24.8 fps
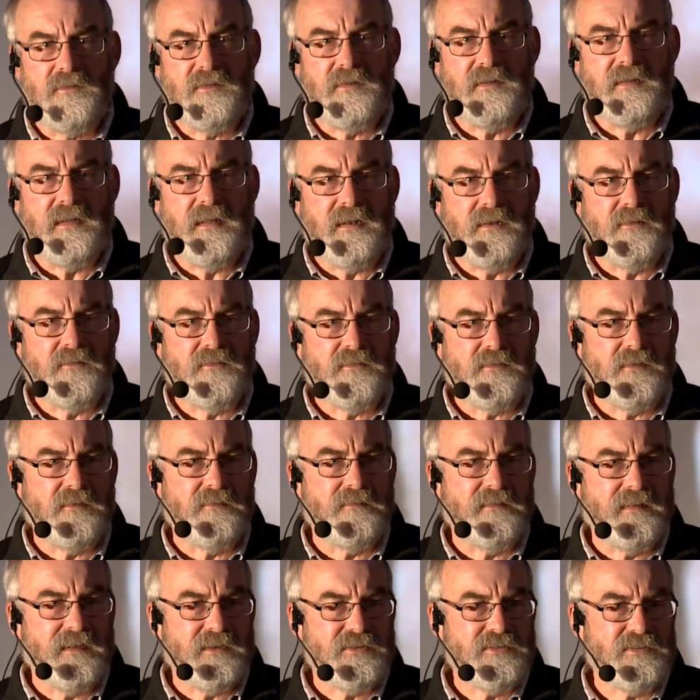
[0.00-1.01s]
to
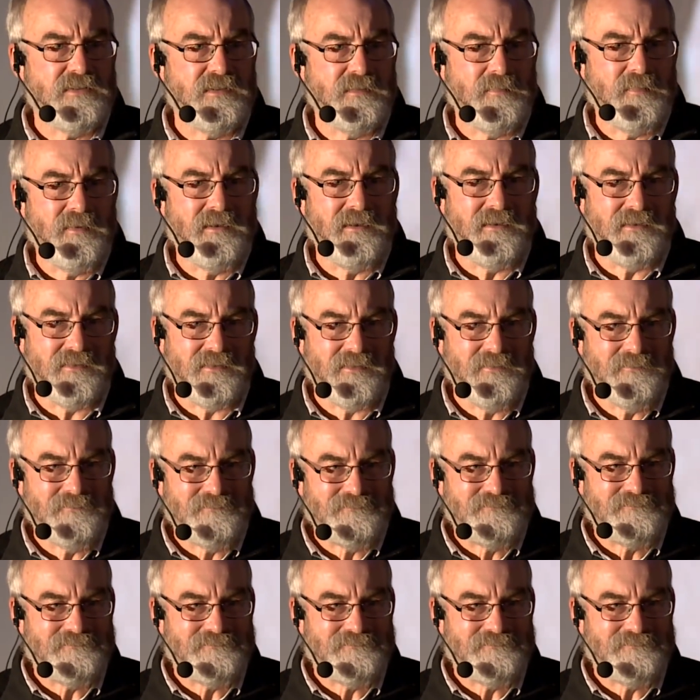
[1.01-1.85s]
Yellowstone National Park.